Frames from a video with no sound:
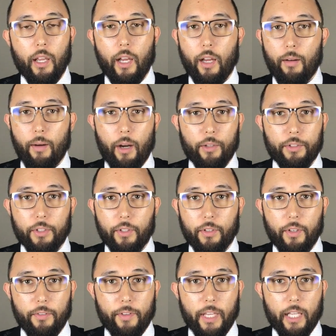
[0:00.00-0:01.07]
Uh, also
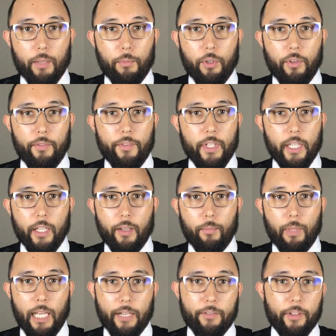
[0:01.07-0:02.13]
available via
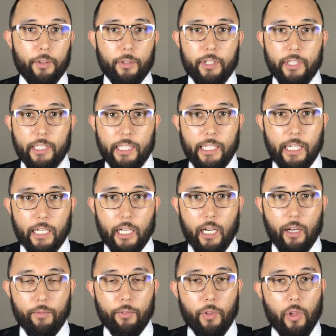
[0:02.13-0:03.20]

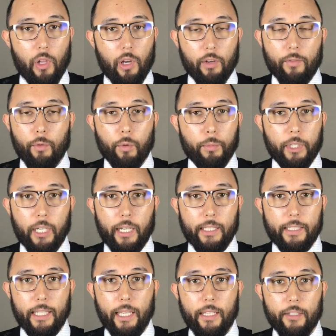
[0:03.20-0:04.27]
blackfin360.com for the long form
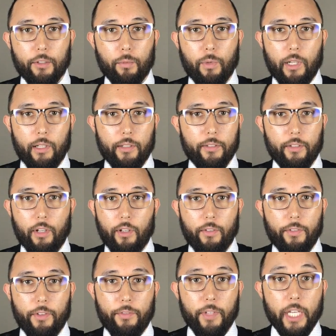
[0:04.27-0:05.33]
content as well as all
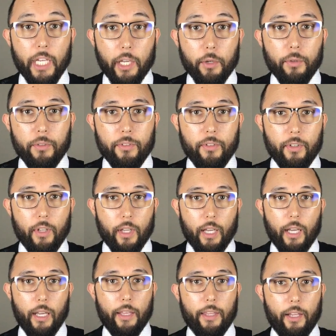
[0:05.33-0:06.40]
of the videos
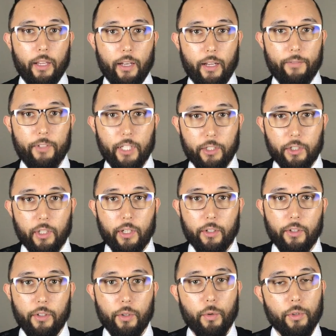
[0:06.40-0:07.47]
uh, that I've touched on
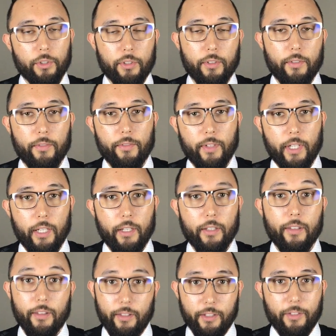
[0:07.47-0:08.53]
during the course of uh,
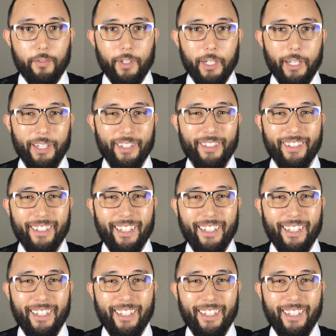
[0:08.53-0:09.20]
this video.